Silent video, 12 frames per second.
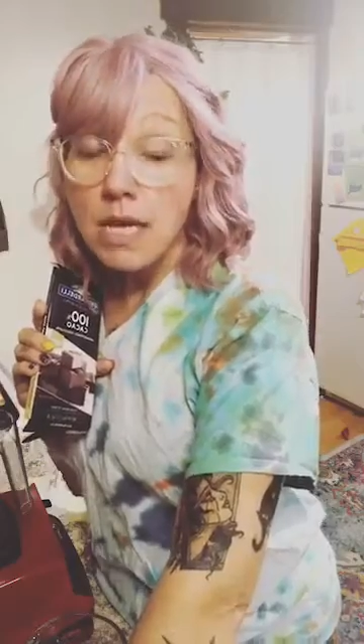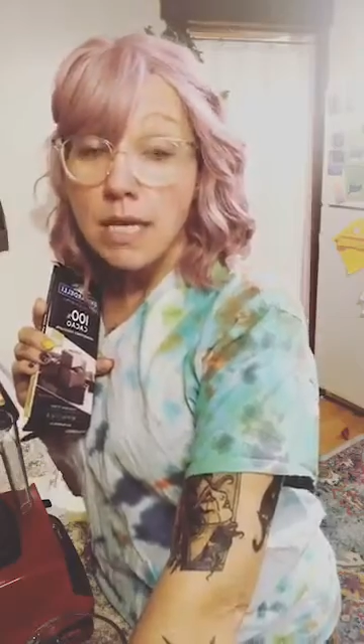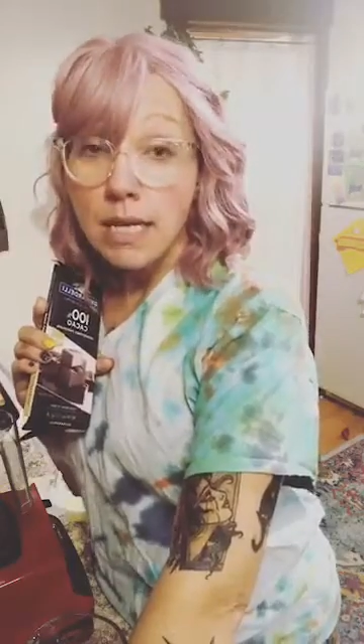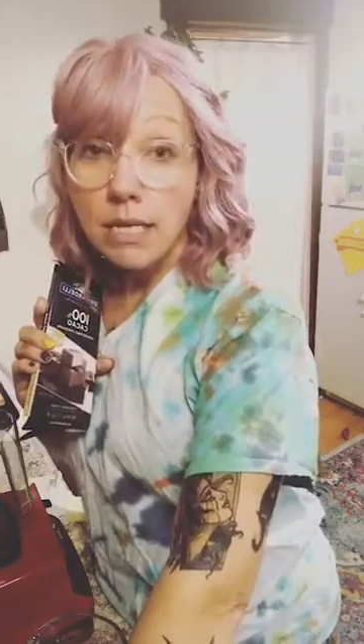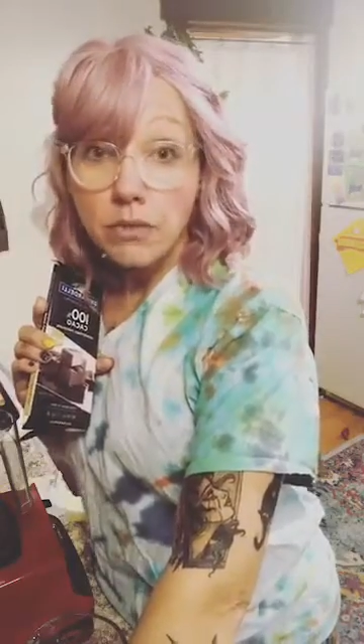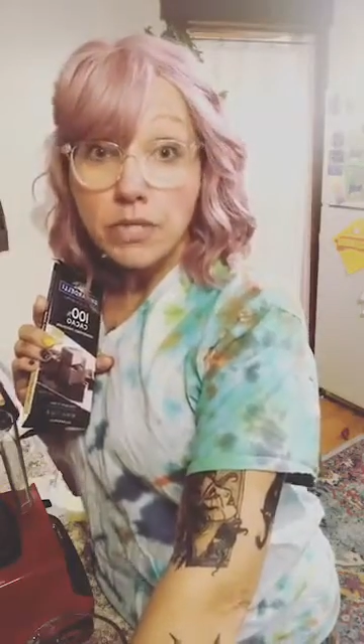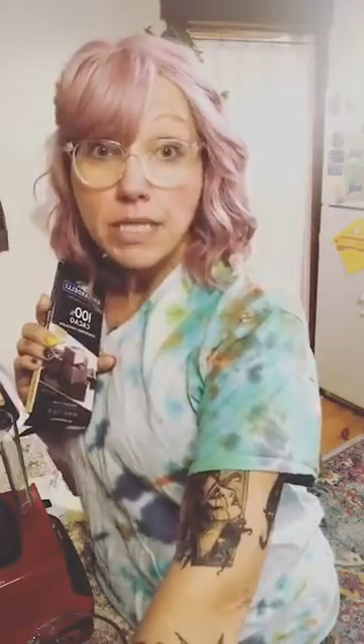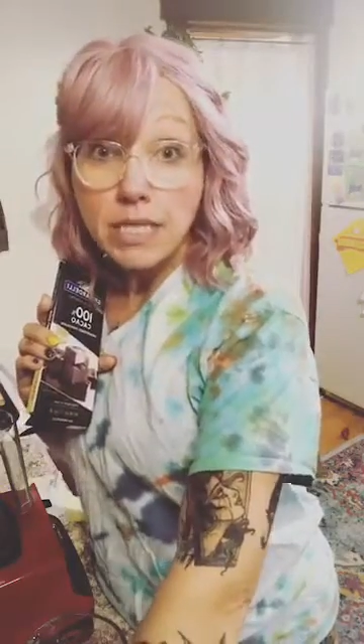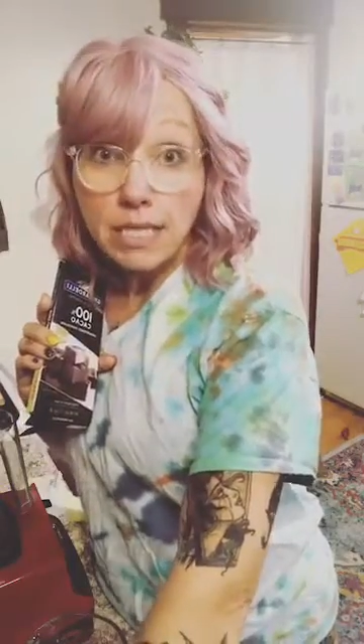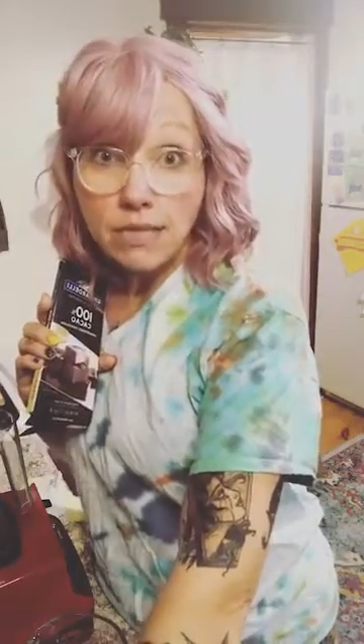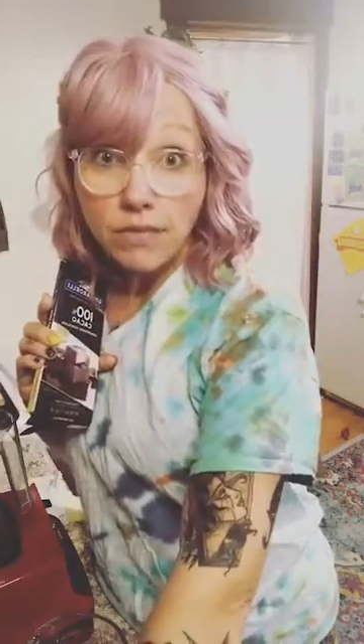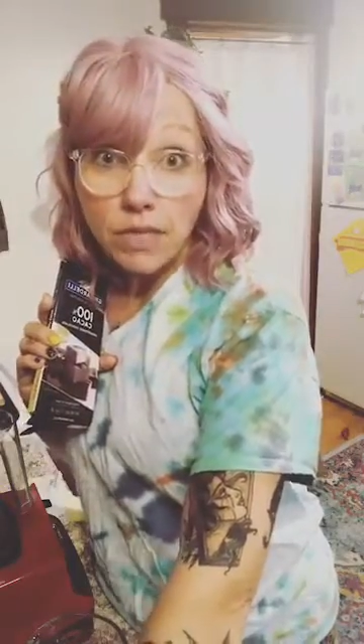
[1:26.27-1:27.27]
either
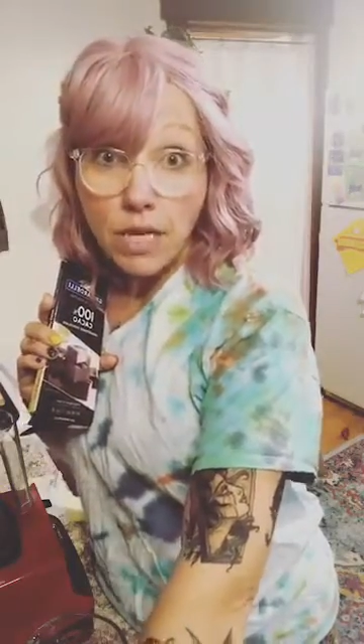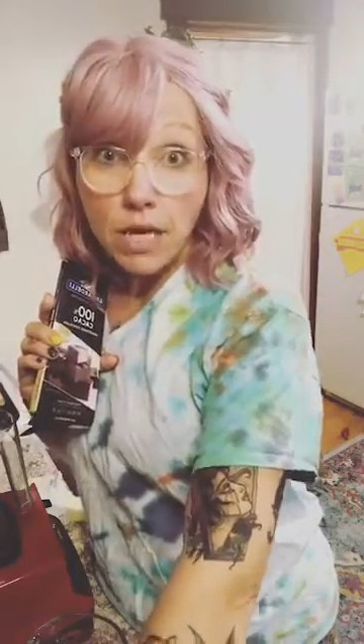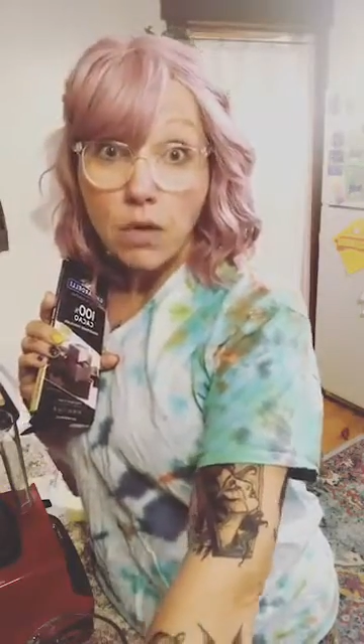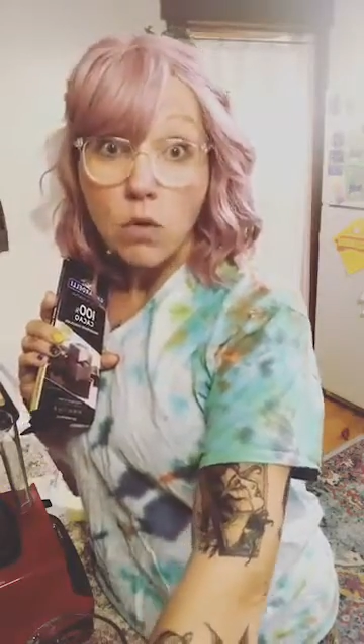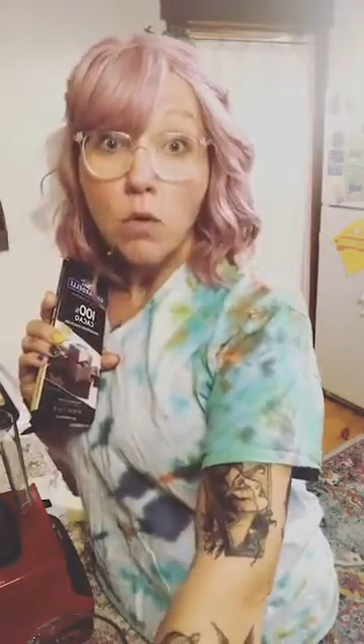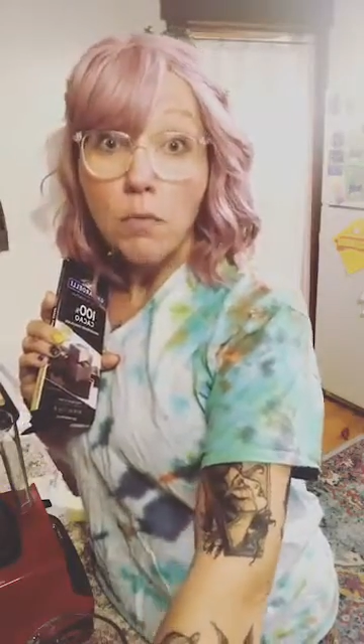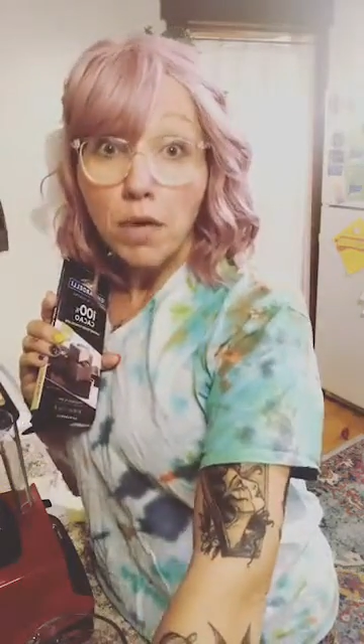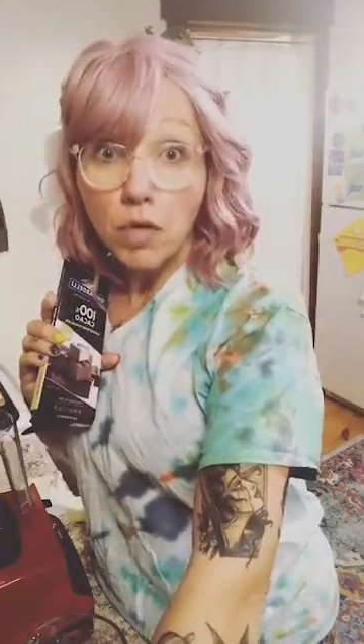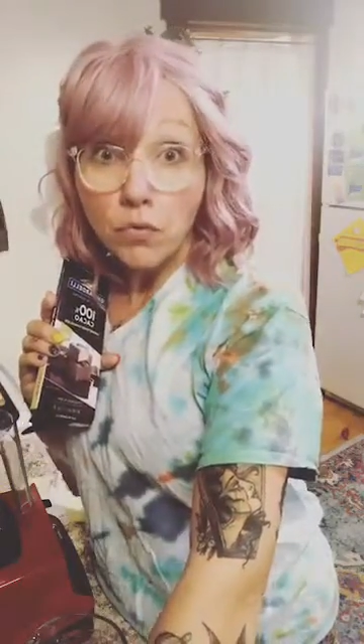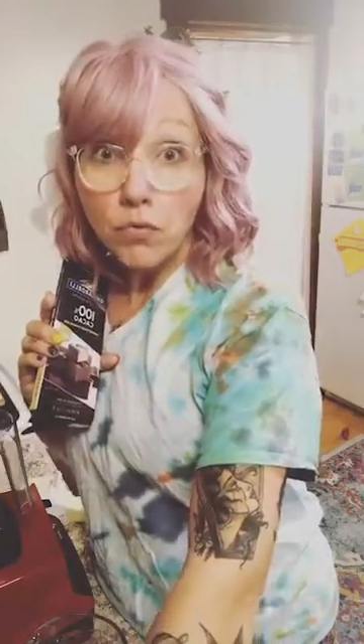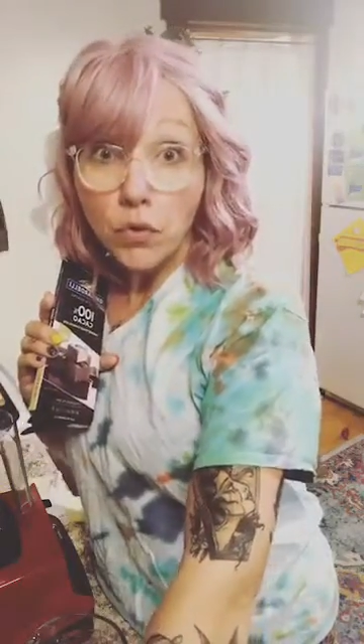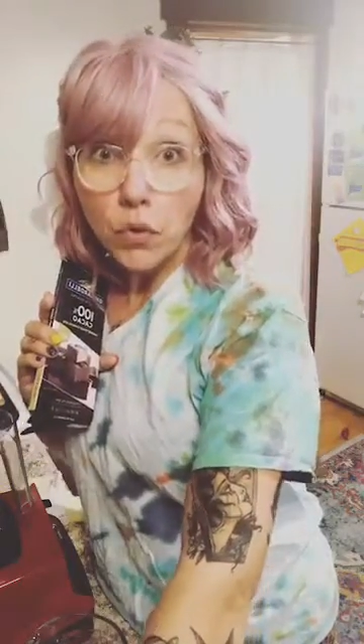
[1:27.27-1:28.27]
stevia or monk
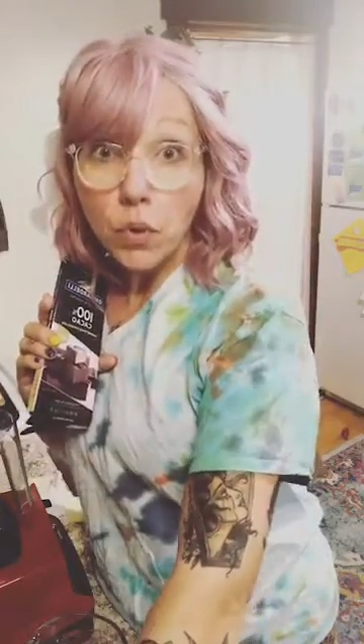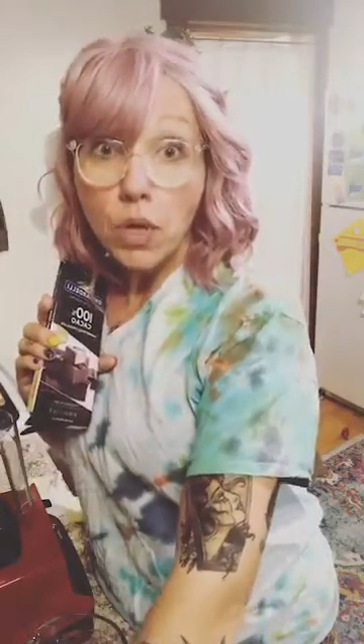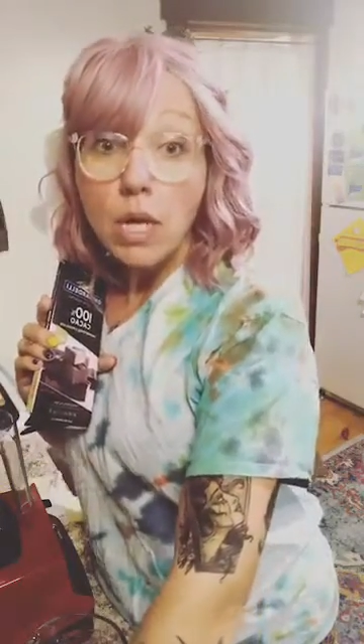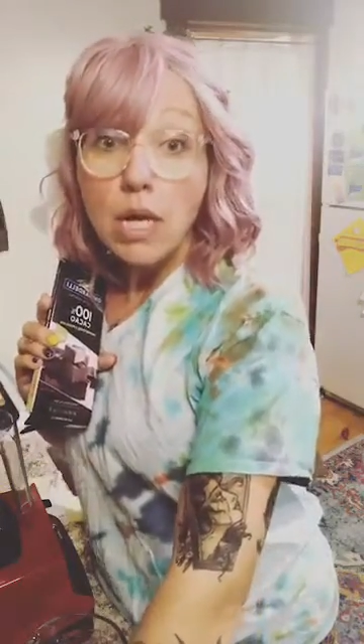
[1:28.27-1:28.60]
fruit